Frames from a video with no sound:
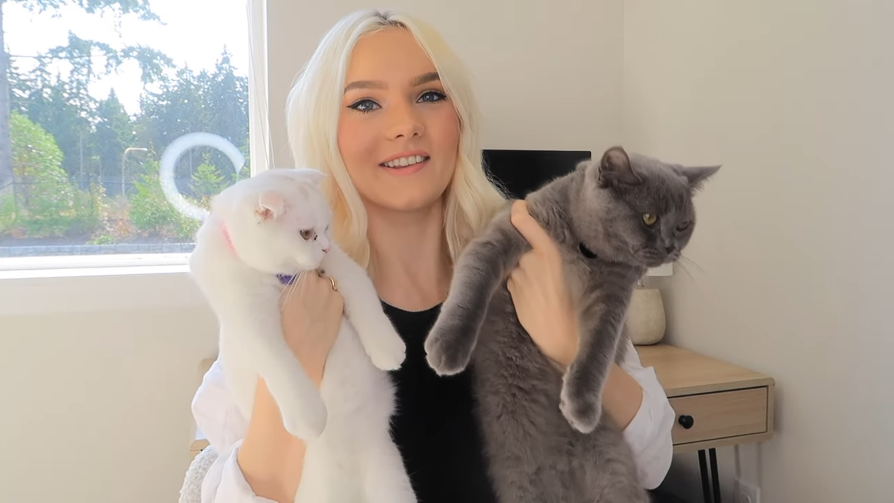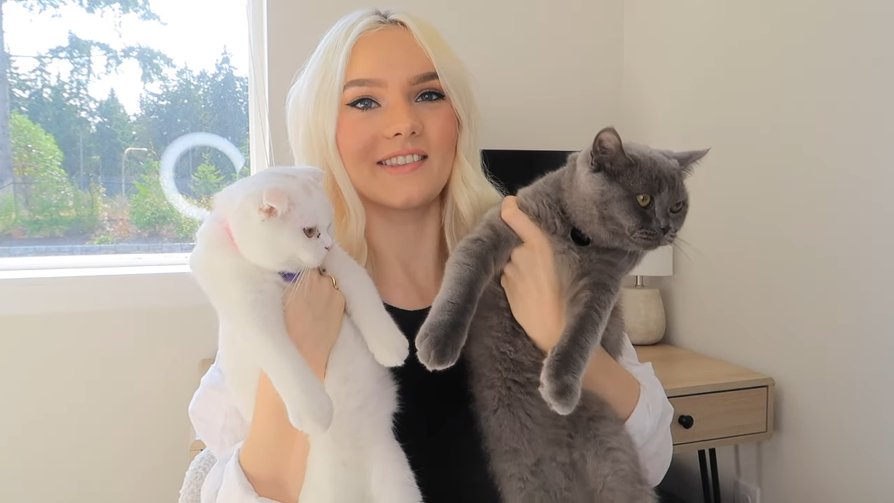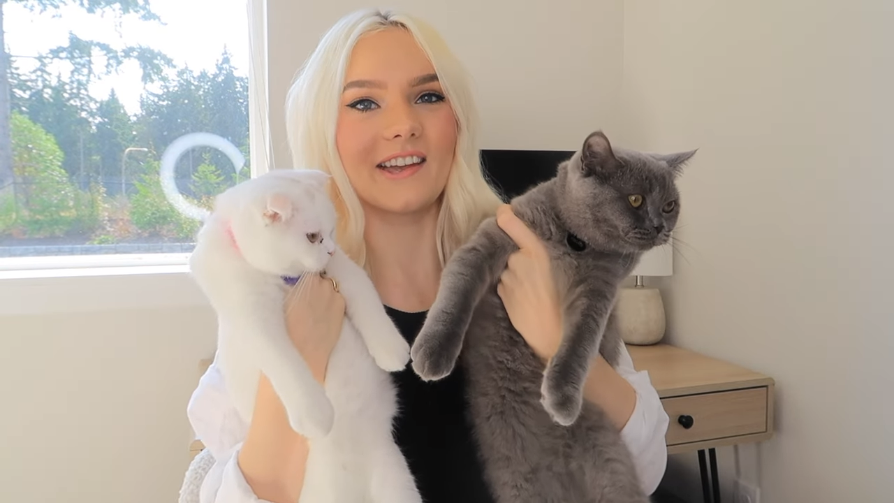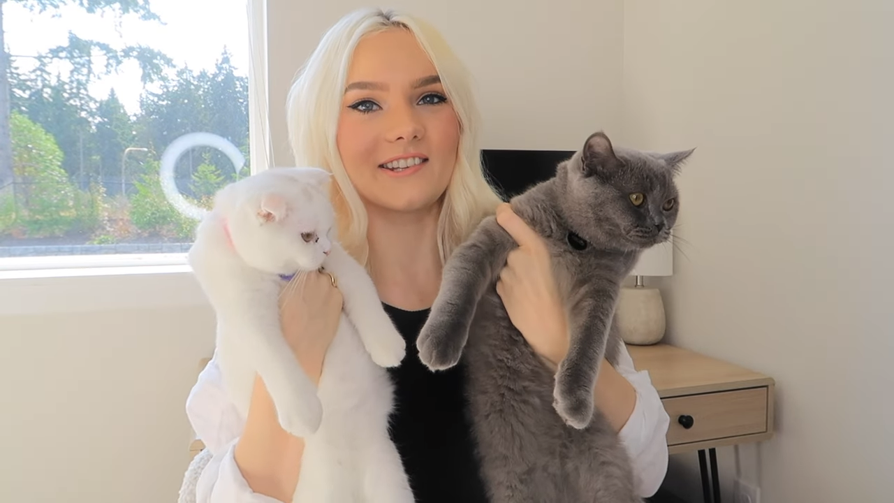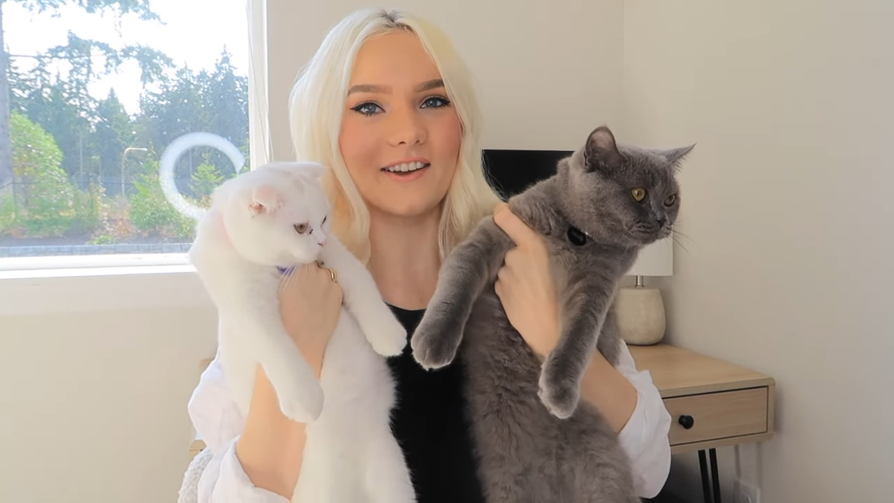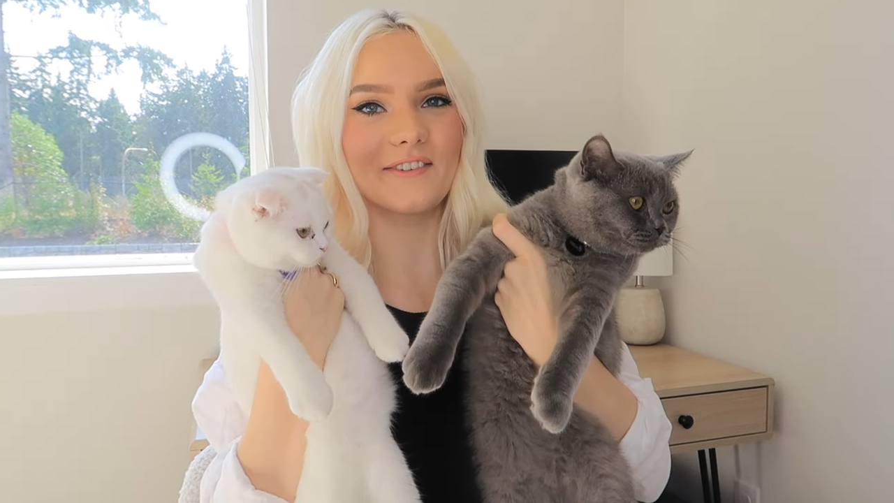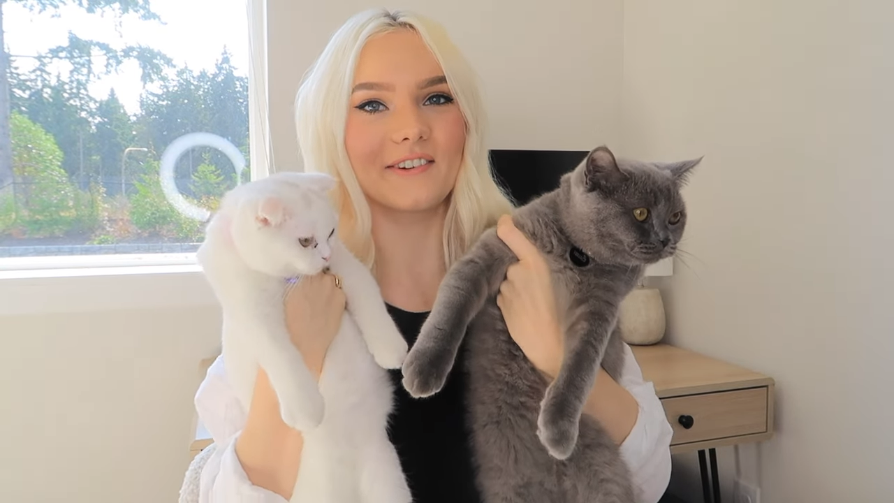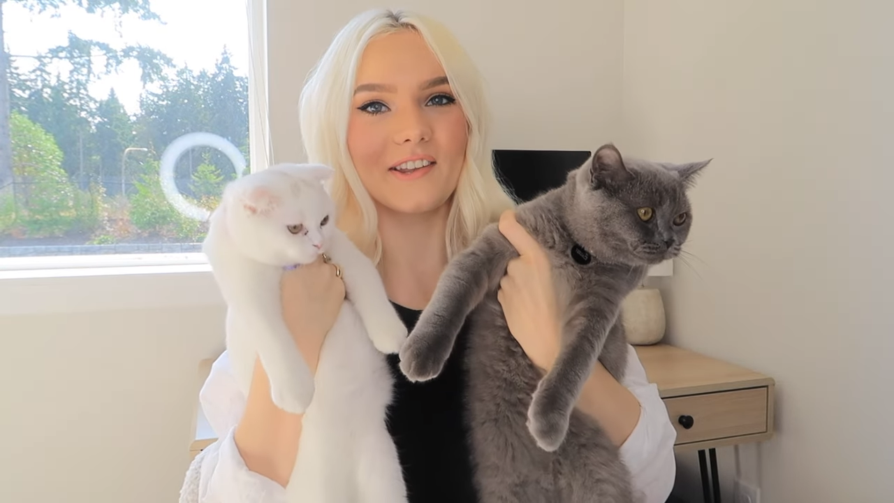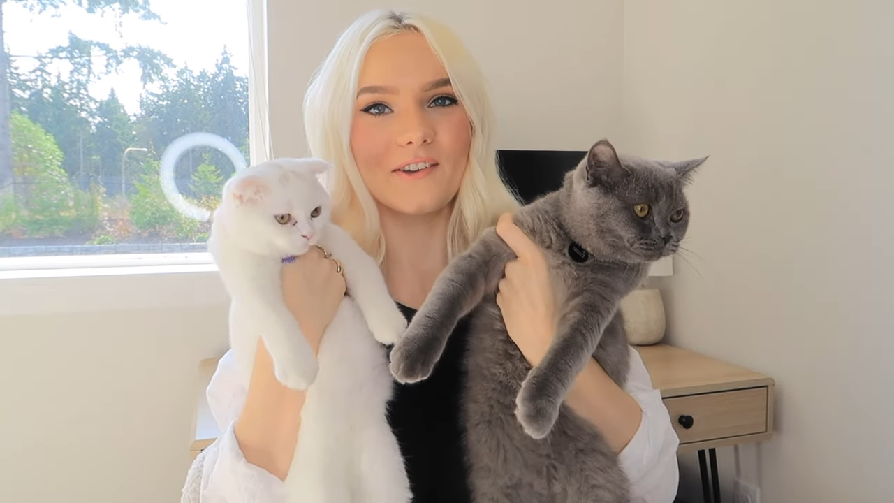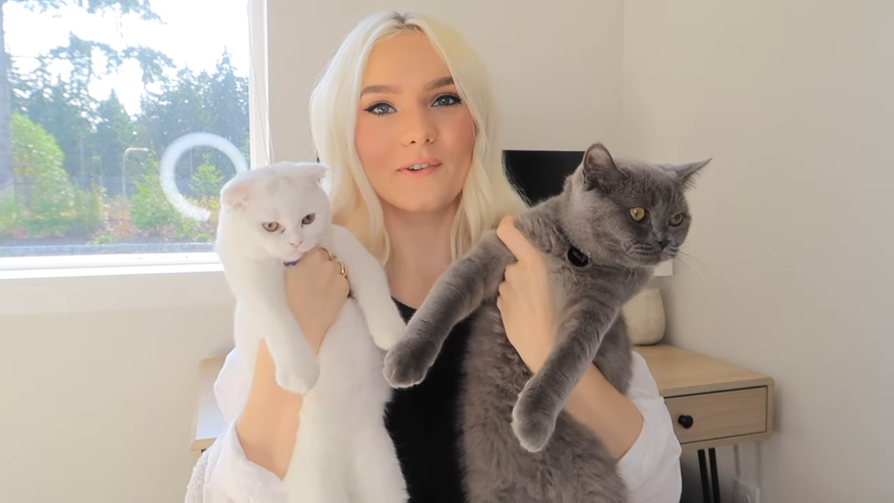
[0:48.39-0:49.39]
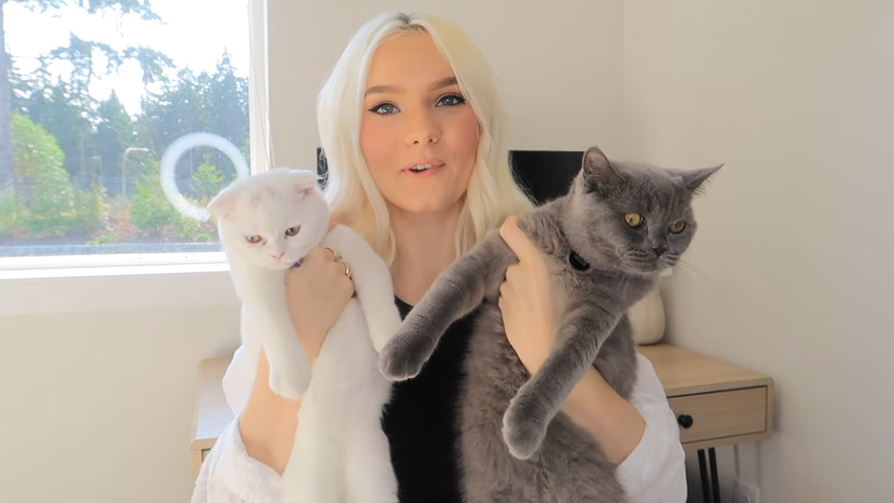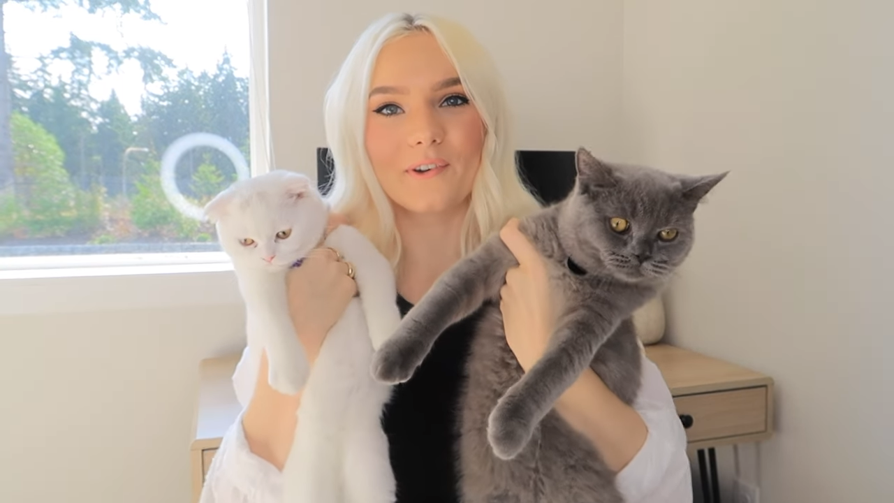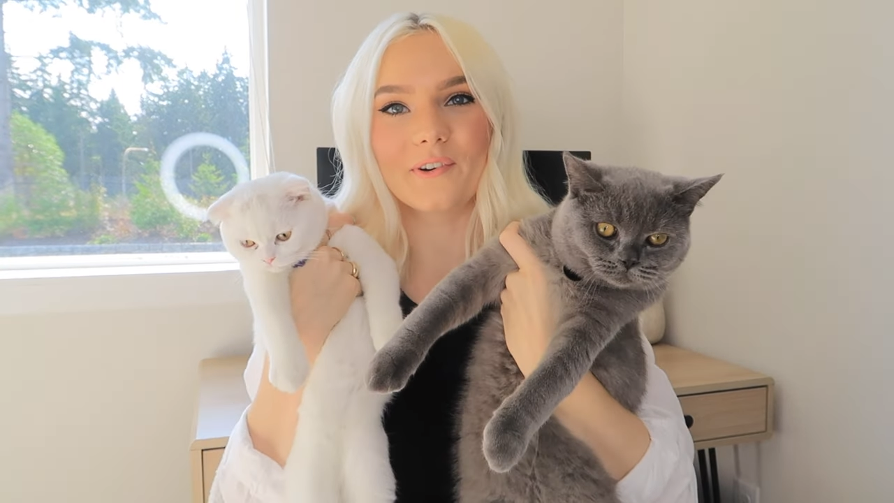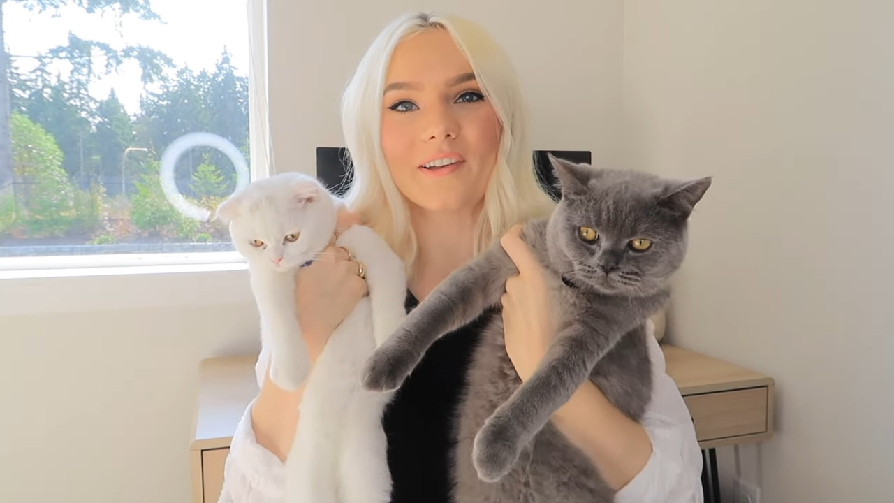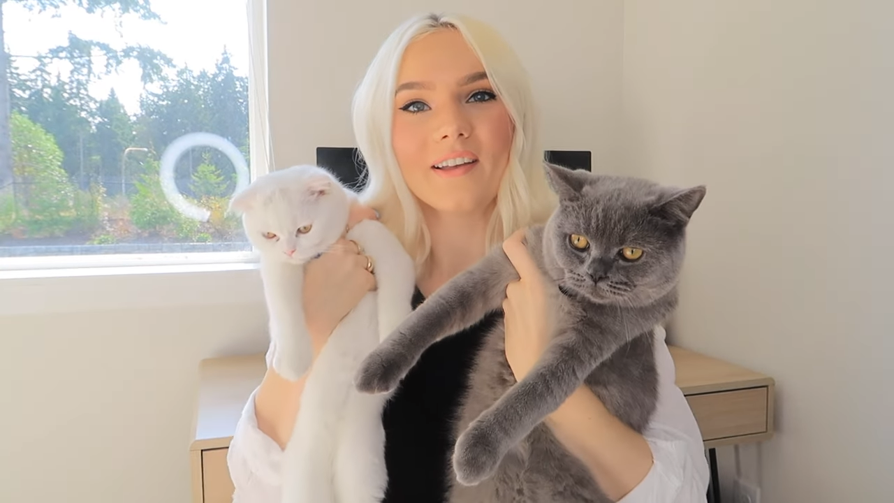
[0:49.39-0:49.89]
They definitely
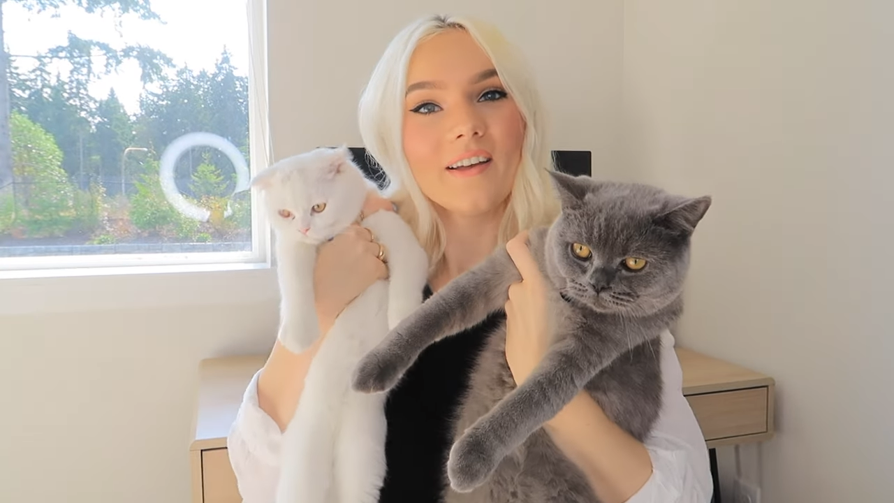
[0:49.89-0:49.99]
grew